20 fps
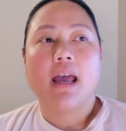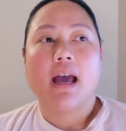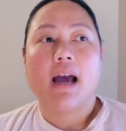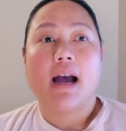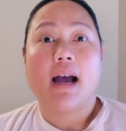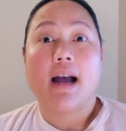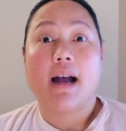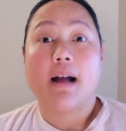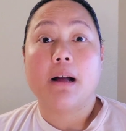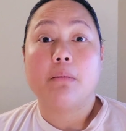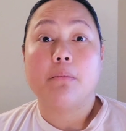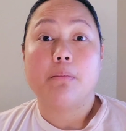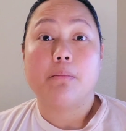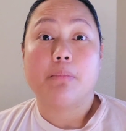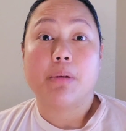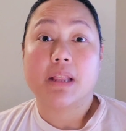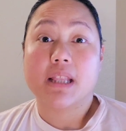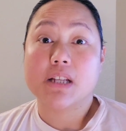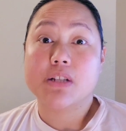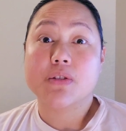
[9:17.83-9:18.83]

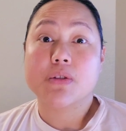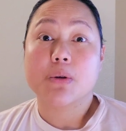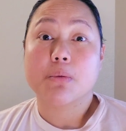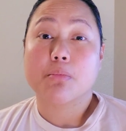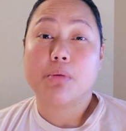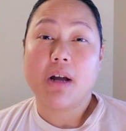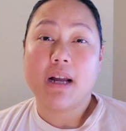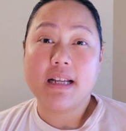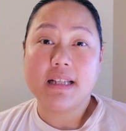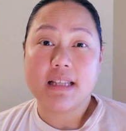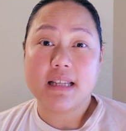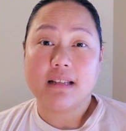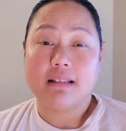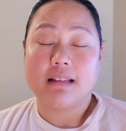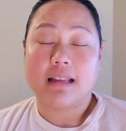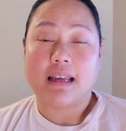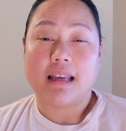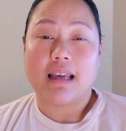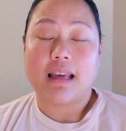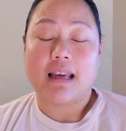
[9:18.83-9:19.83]
But then
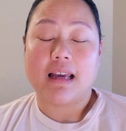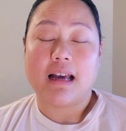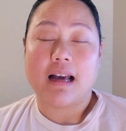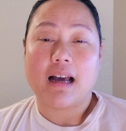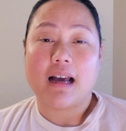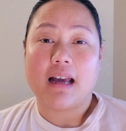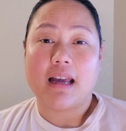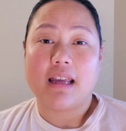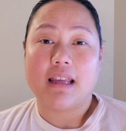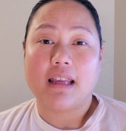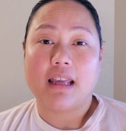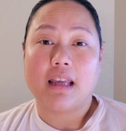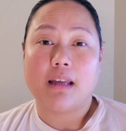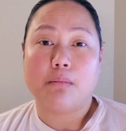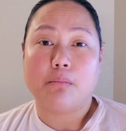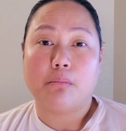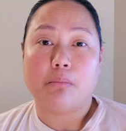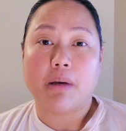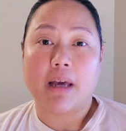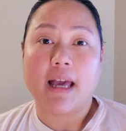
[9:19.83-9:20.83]
surprisingly, I
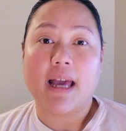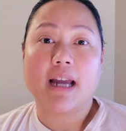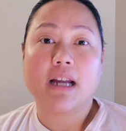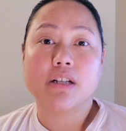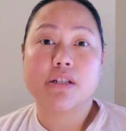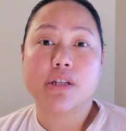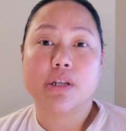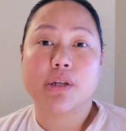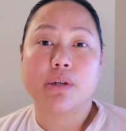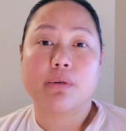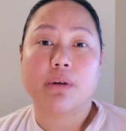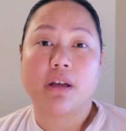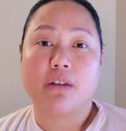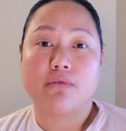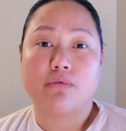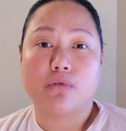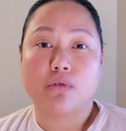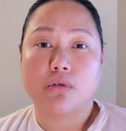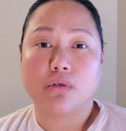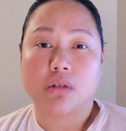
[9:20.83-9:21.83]
came back to a
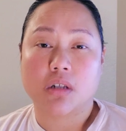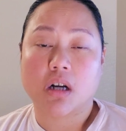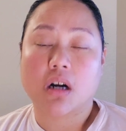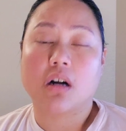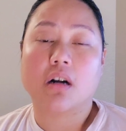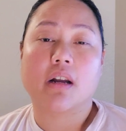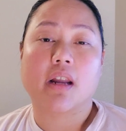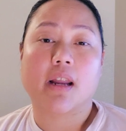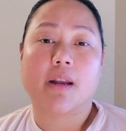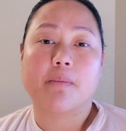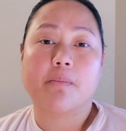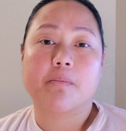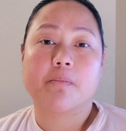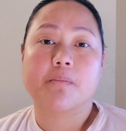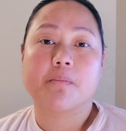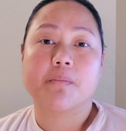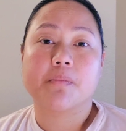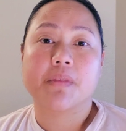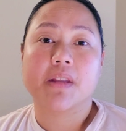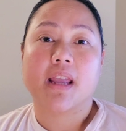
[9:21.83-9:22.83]
full garden.
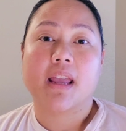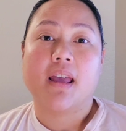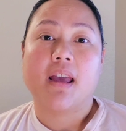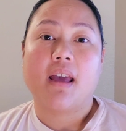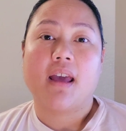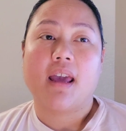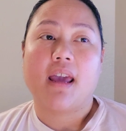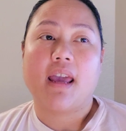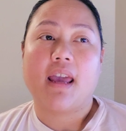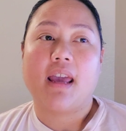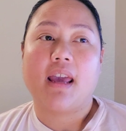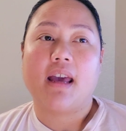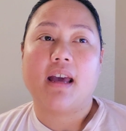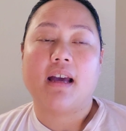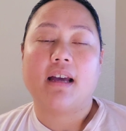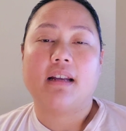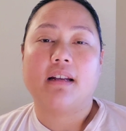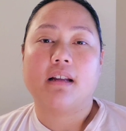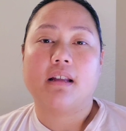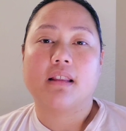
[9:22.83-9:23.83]

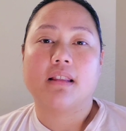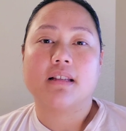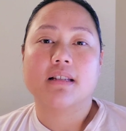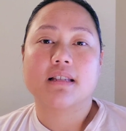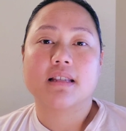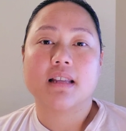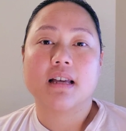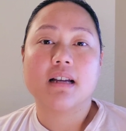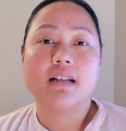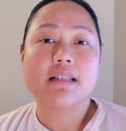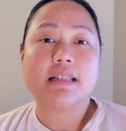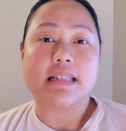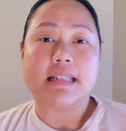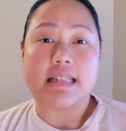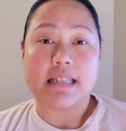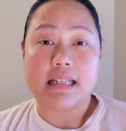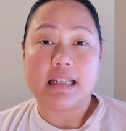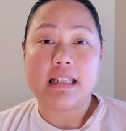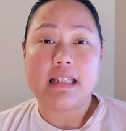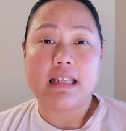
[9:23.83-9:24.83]
And the slugs
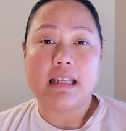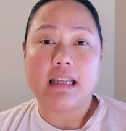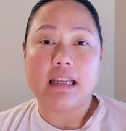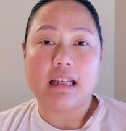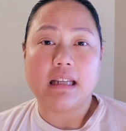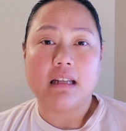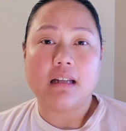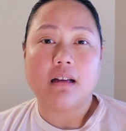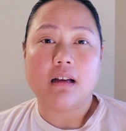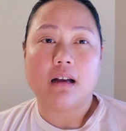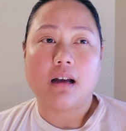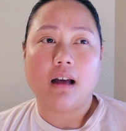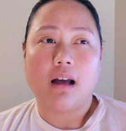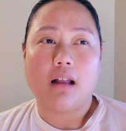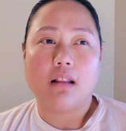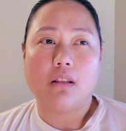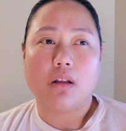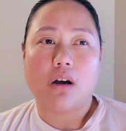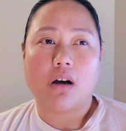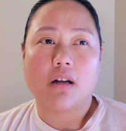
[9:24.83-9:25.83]
did eat a
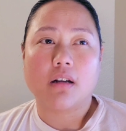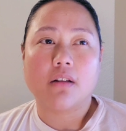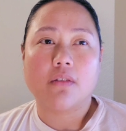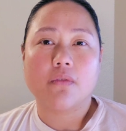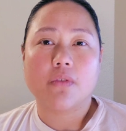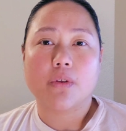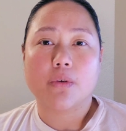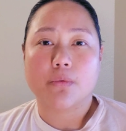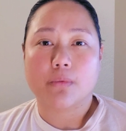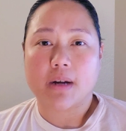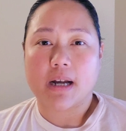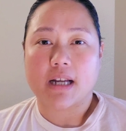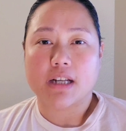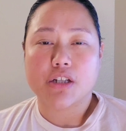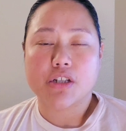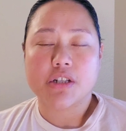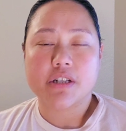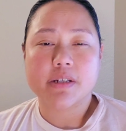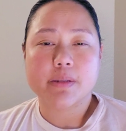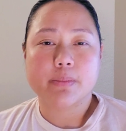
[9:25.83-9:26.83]
lot of the
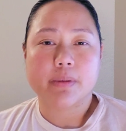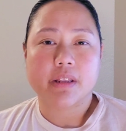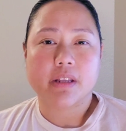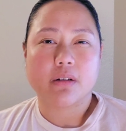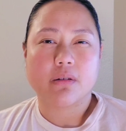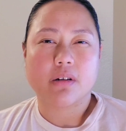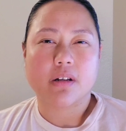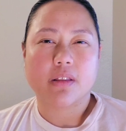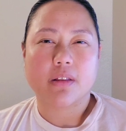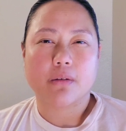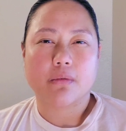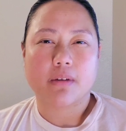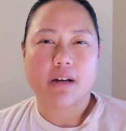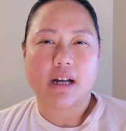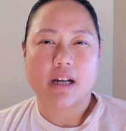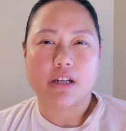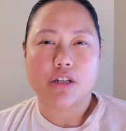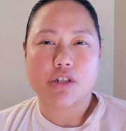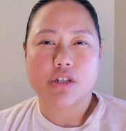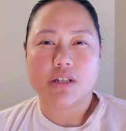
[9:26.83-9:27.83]
radishes, but they were the
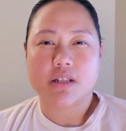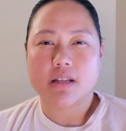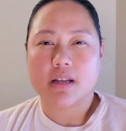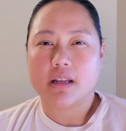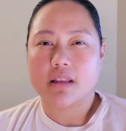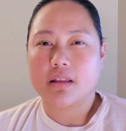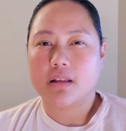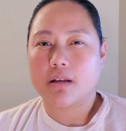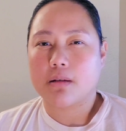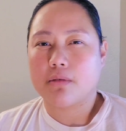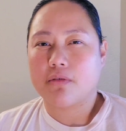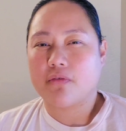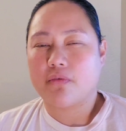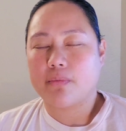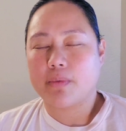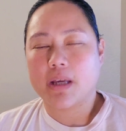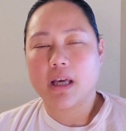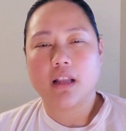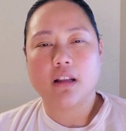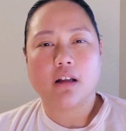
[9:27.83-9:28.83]
radishes like the
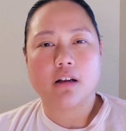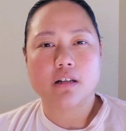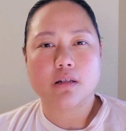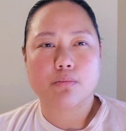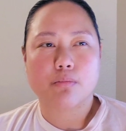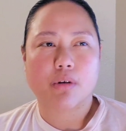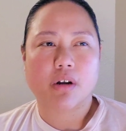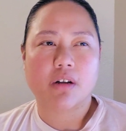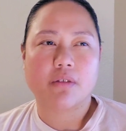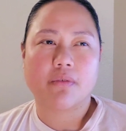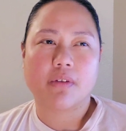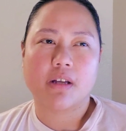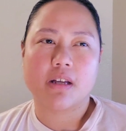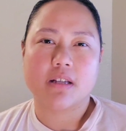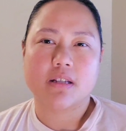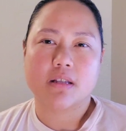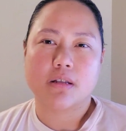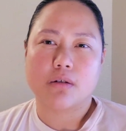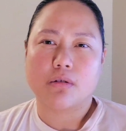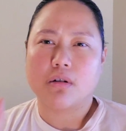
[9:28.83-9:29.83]
Kellogg's
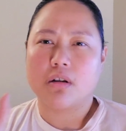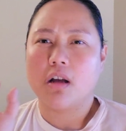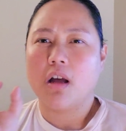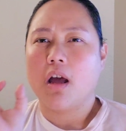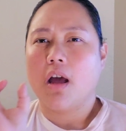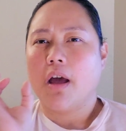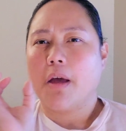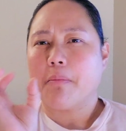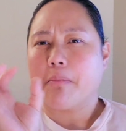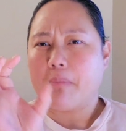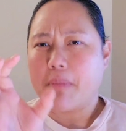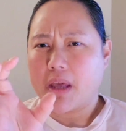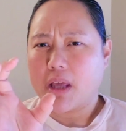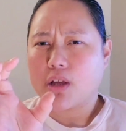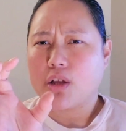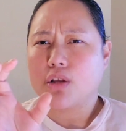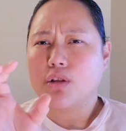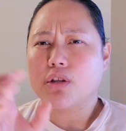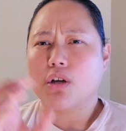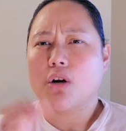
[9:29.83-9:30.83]
Breakfast, the
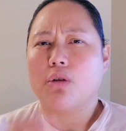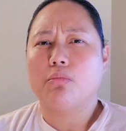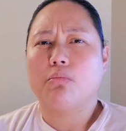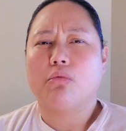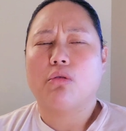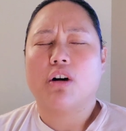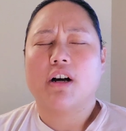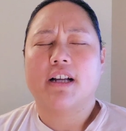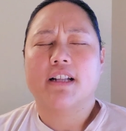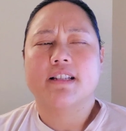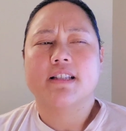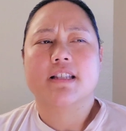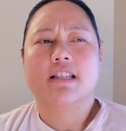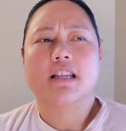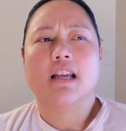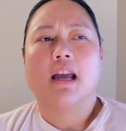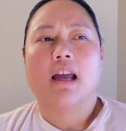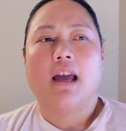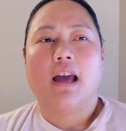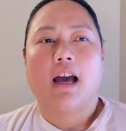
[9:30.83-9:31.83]
big globe ones,
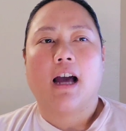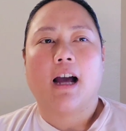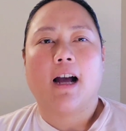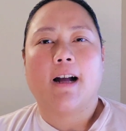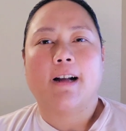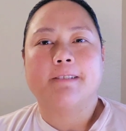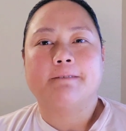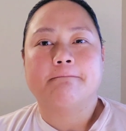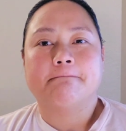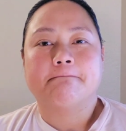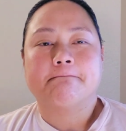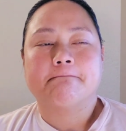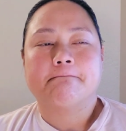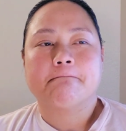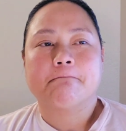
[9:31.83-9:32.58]
and